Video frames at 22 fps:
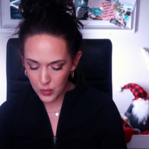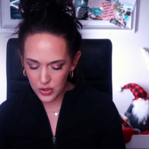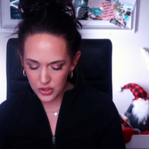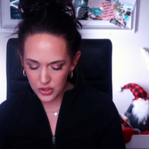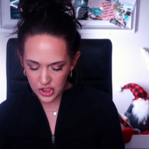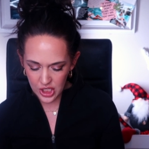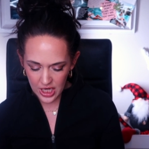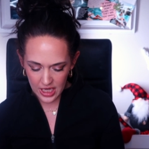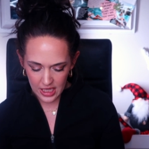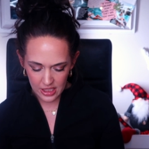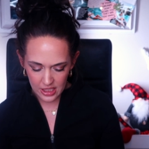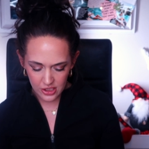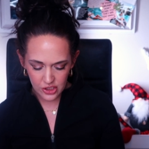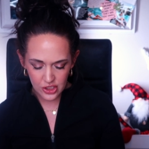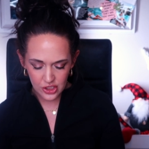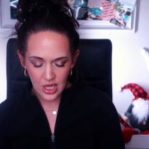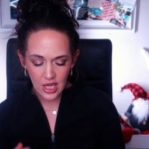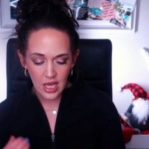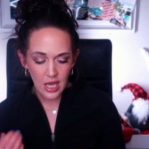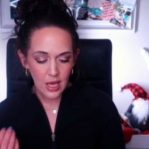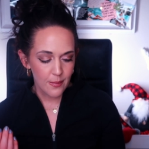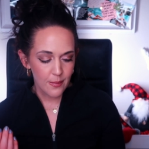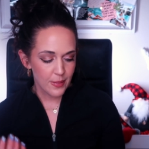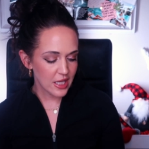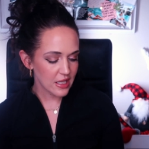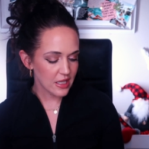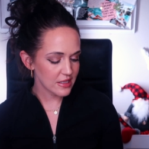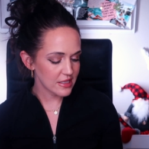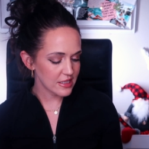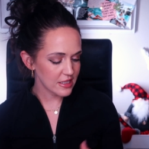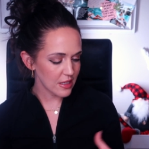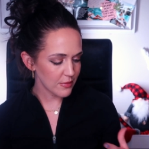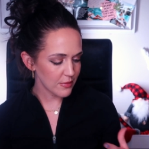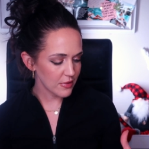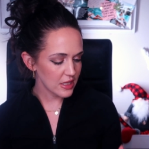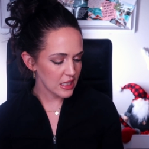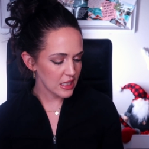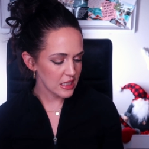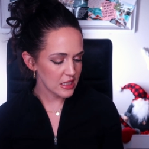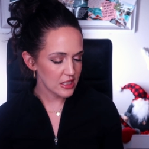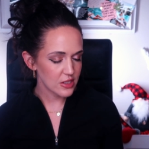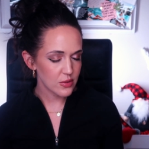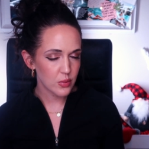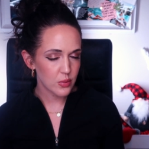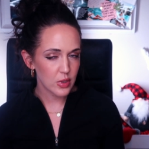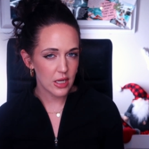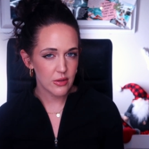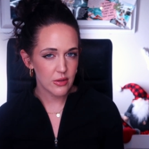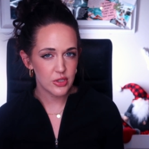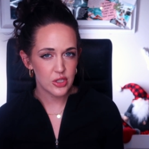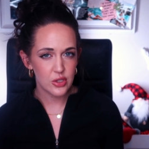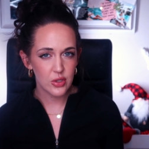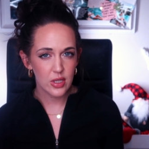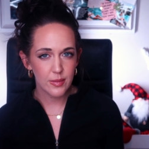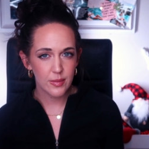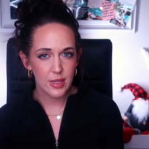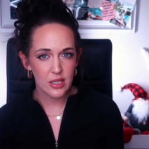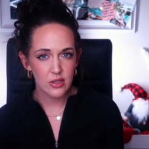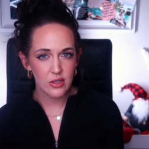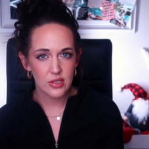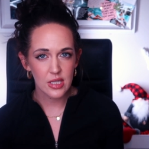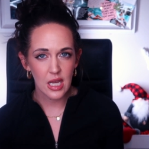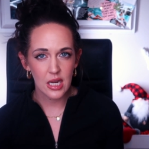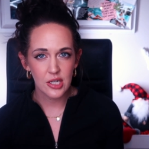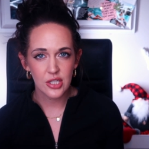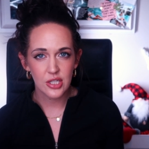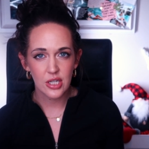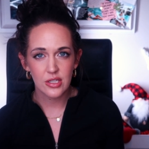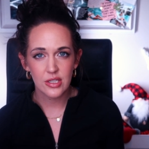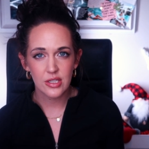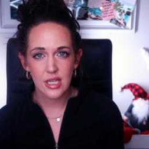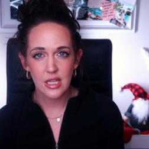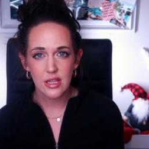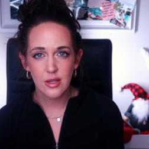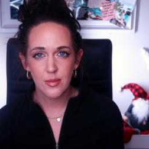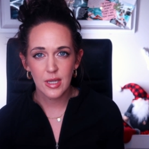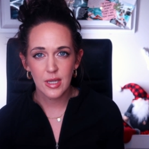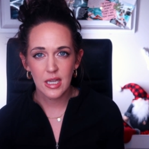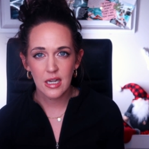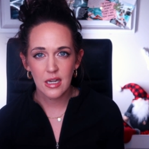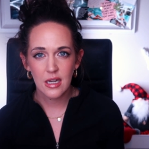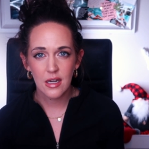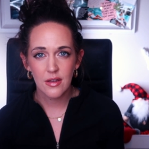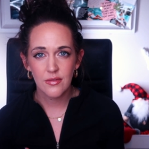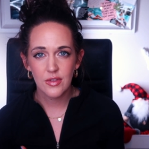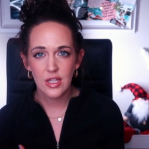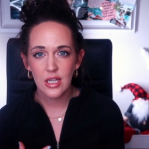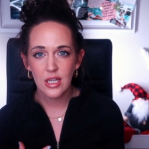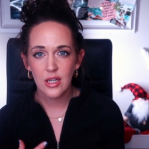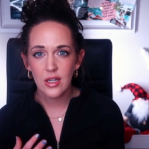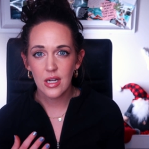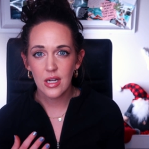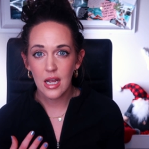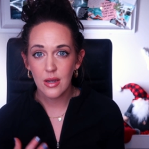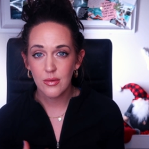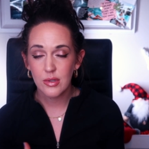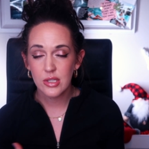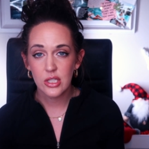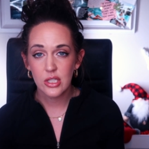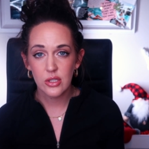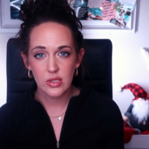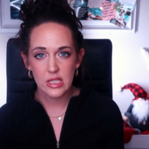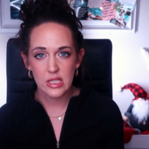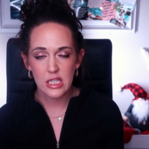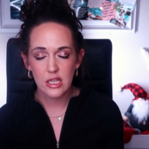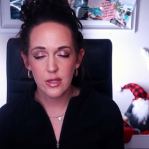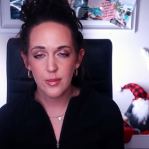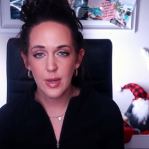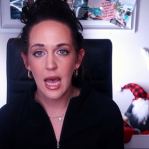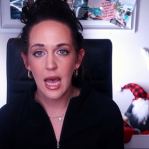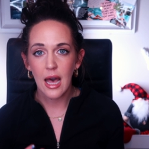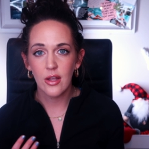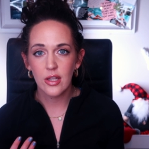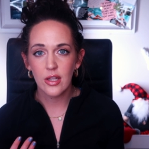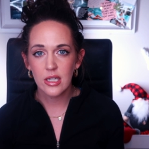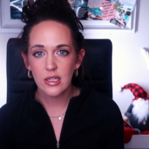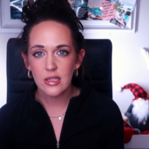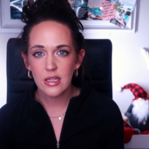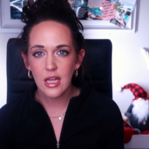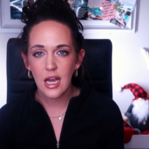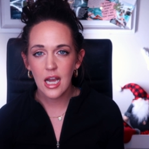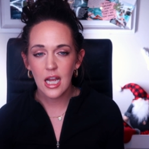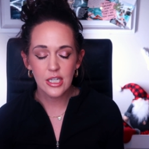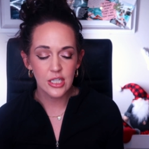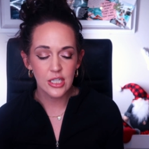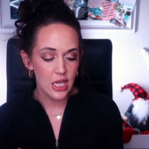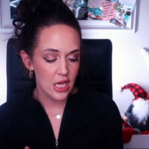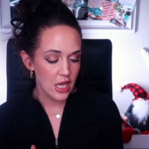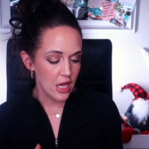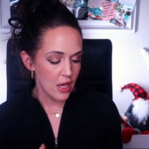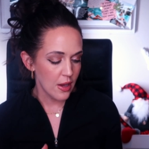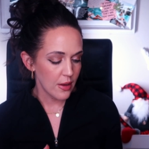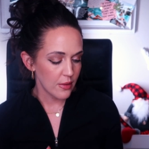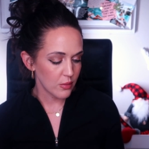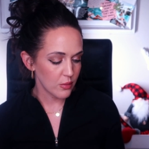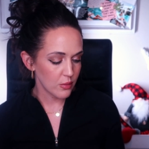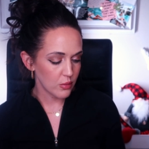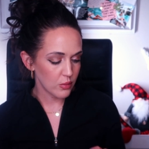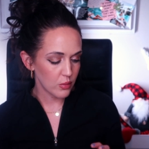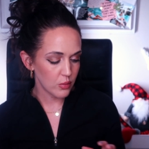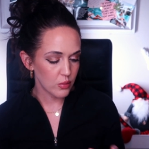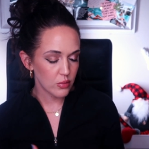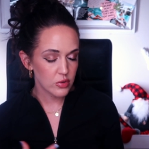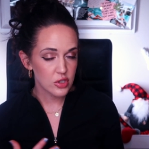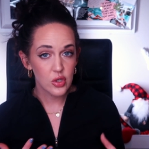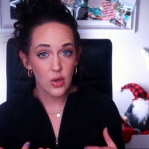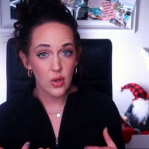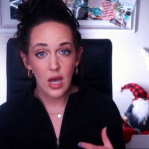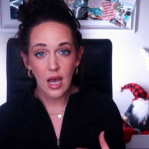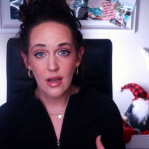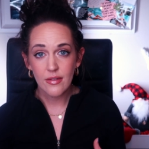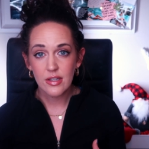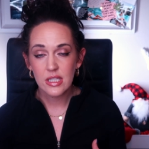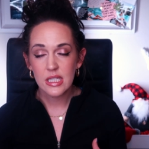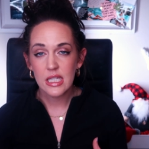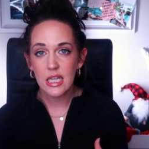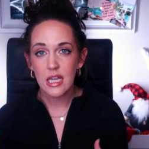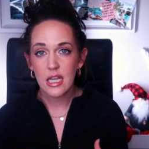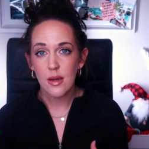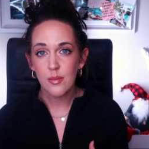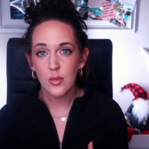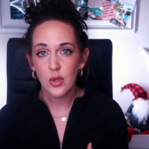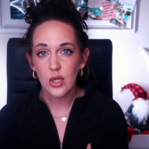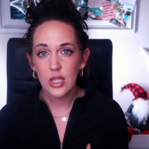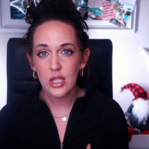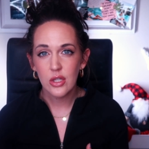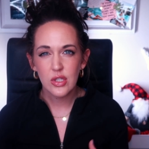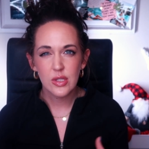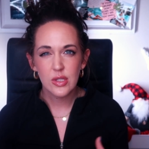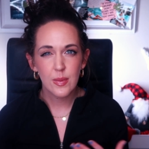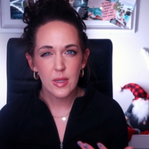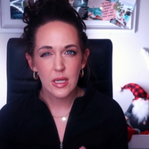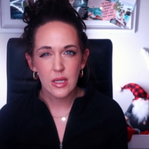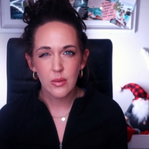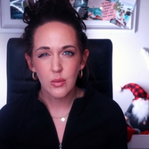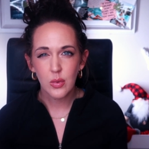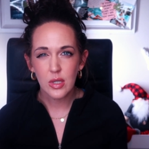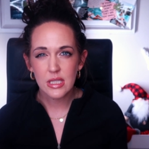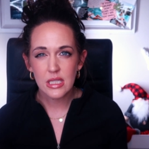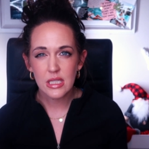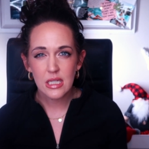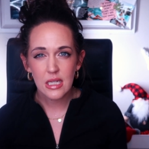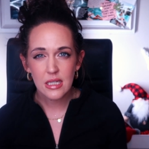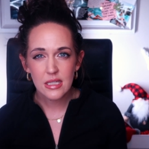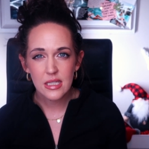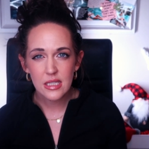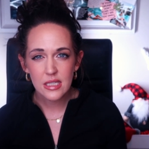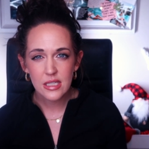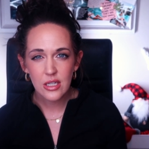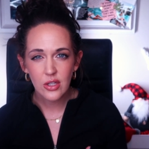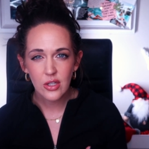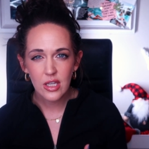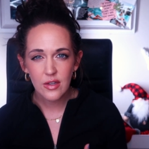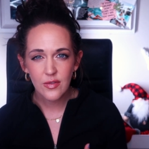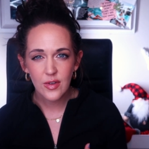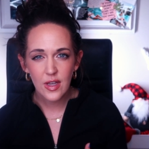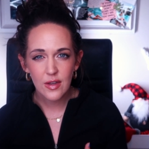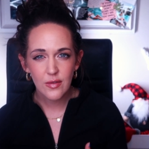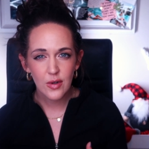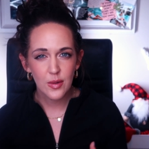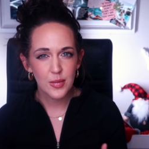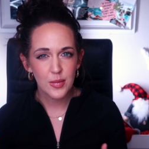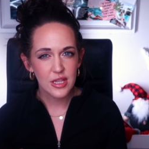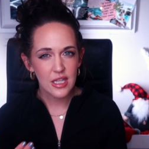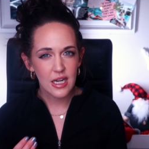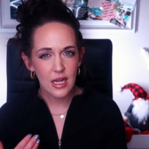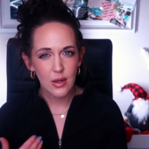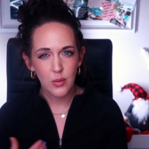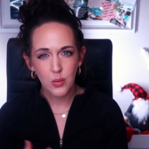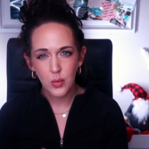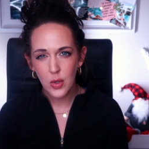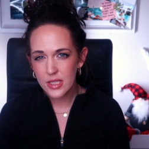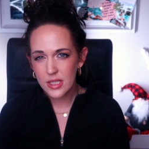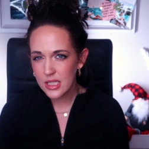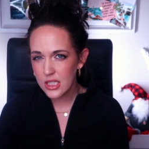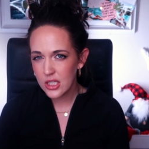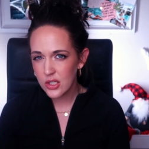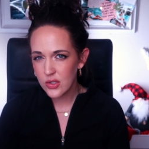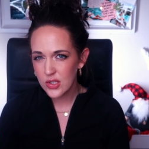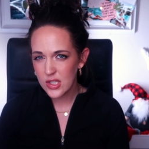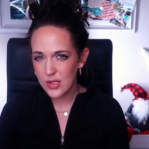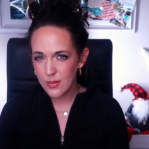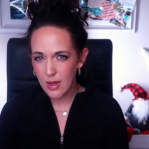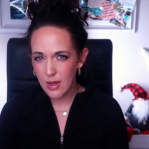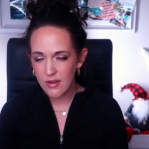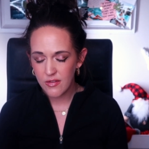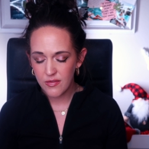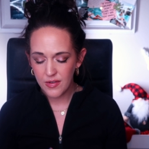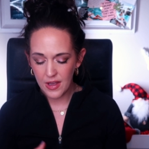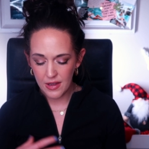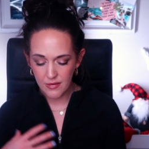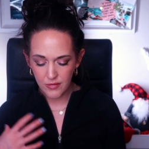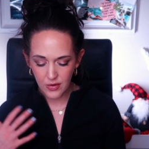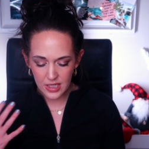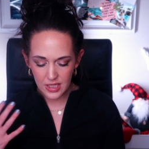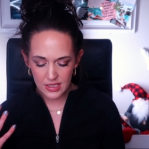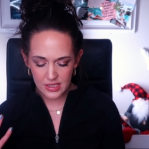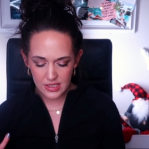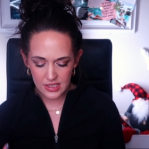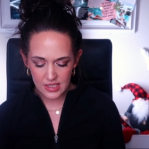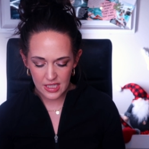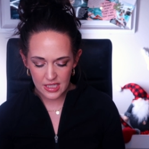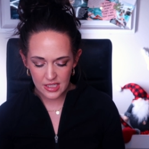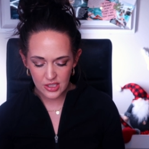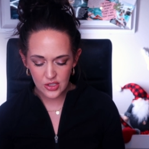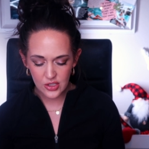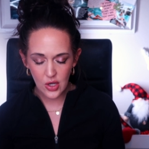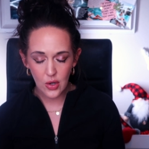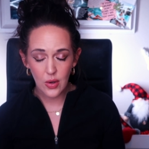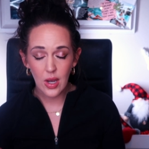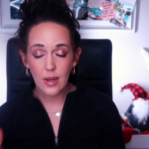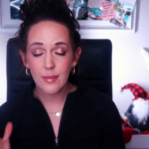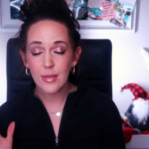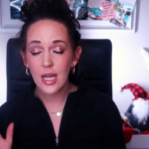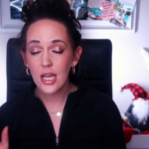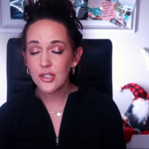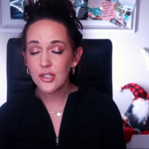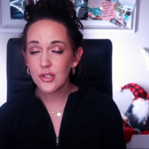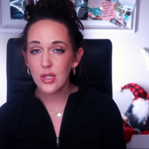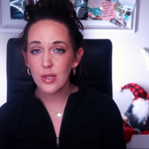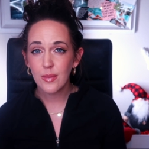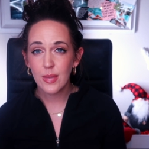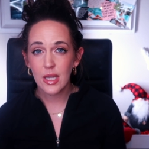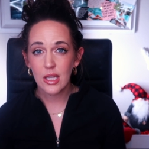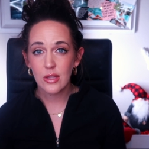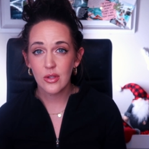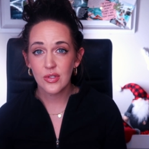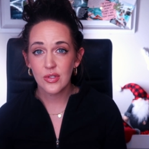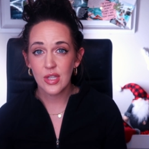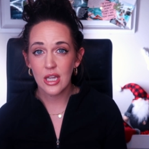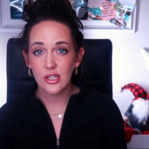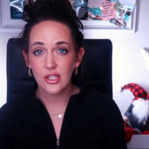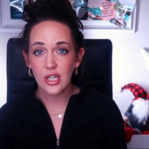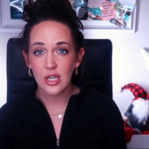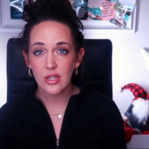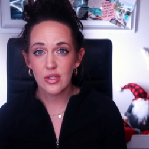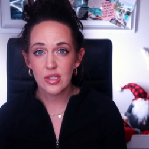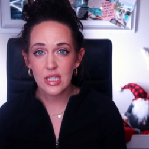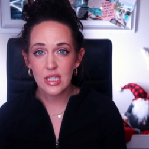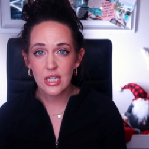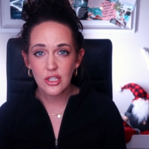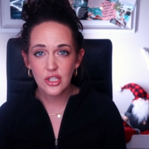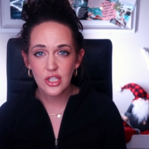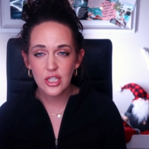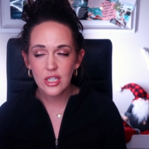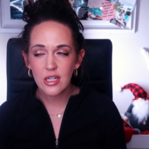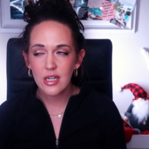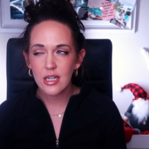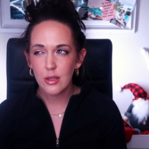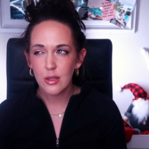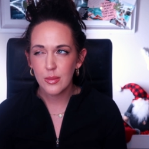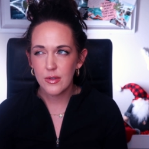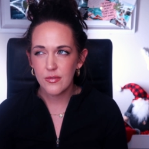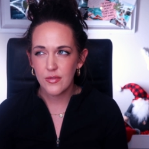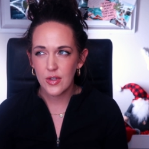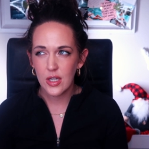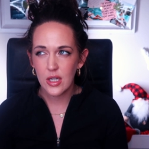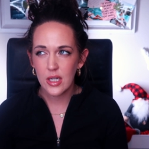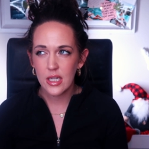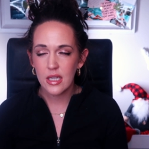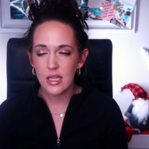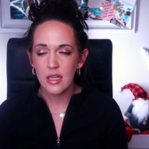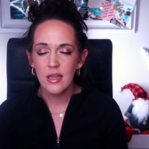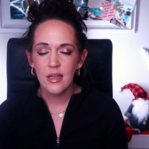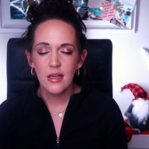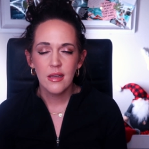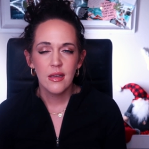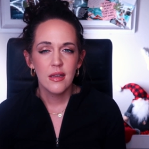will change because some of these, when I was doing pan those eyeshadows at the beginning of the year, I was using the palette a lot. So obviously it got more use, but it wasn't necessarily a favorite, but then I wasn't using my favorites. So I'm not doing pan those eyeshadows next year and I'll be very